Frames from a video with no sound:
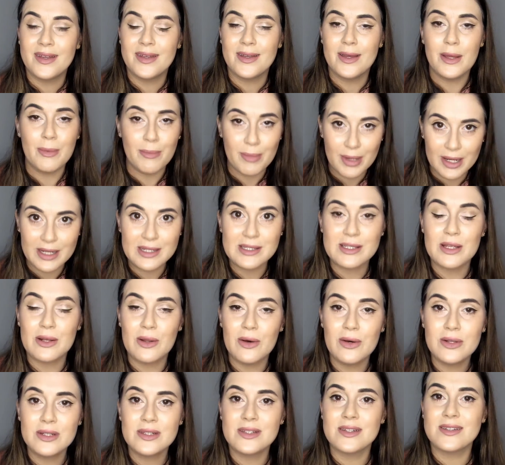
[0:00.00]
It means a
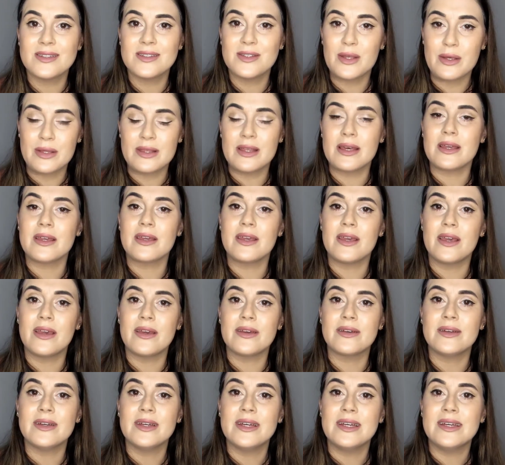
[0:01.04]
lot, so thank
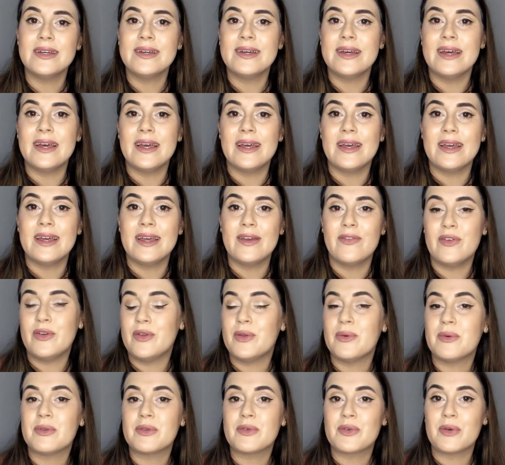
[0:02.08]
you. If you
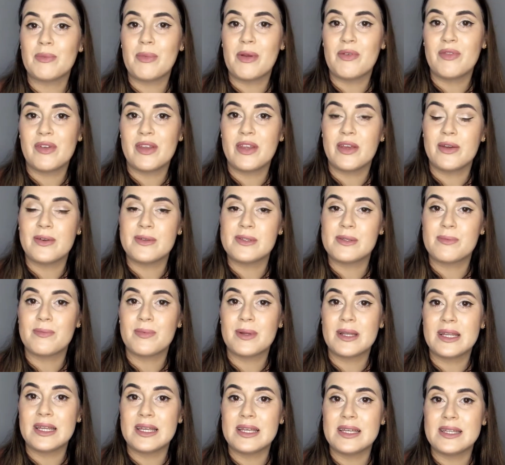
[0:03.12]
do enjoy my videos,
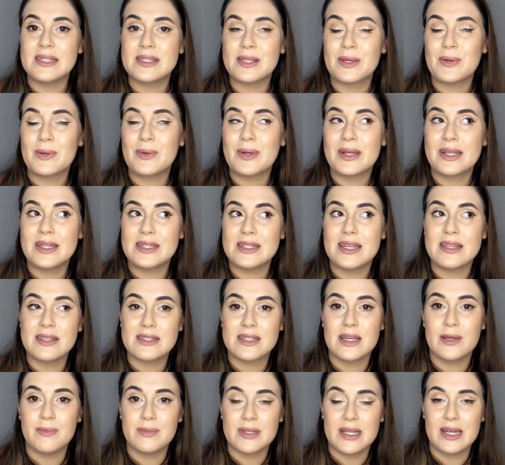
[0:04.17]
please quickly take the
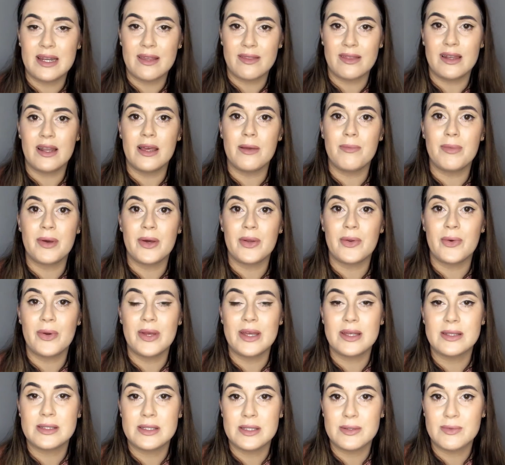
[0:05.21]
time to click the like button or
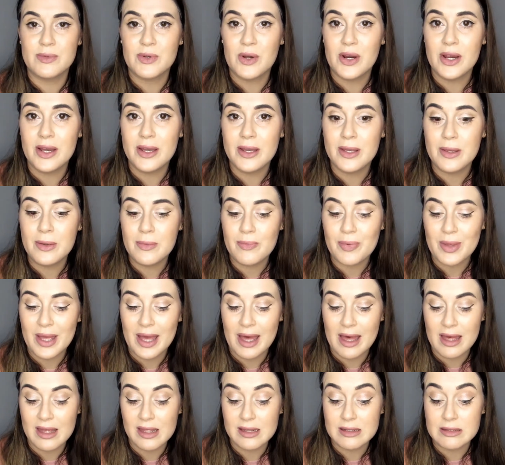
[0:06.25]
hit subscribe.
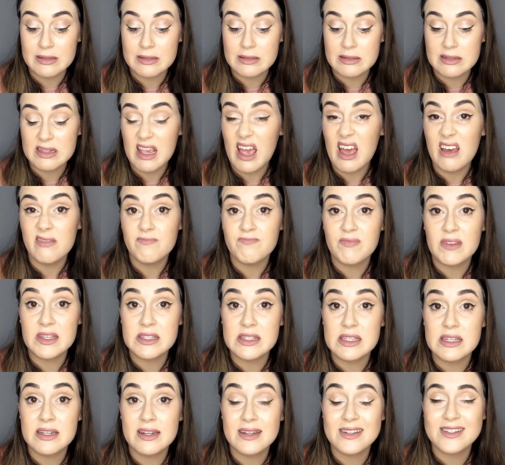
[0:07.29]
And yeah, I'll
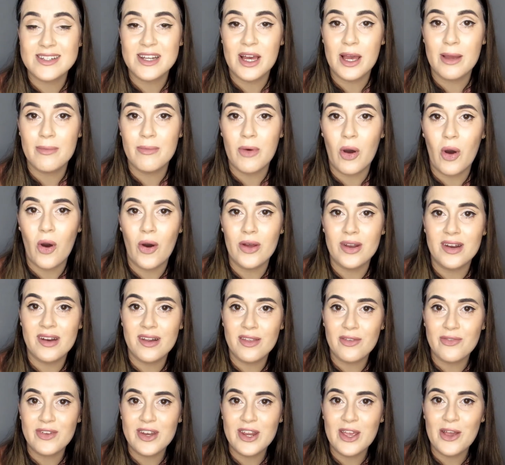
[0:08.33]
see you next time on
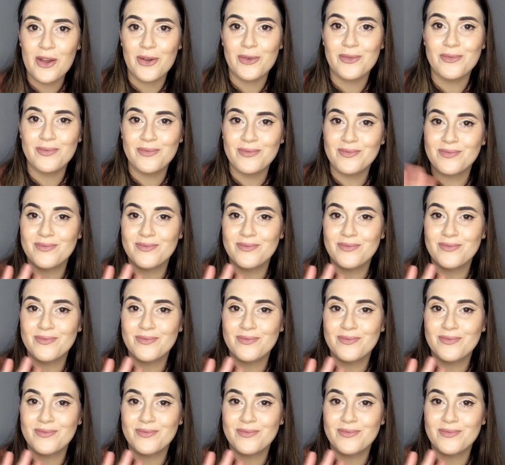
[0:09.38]
another video.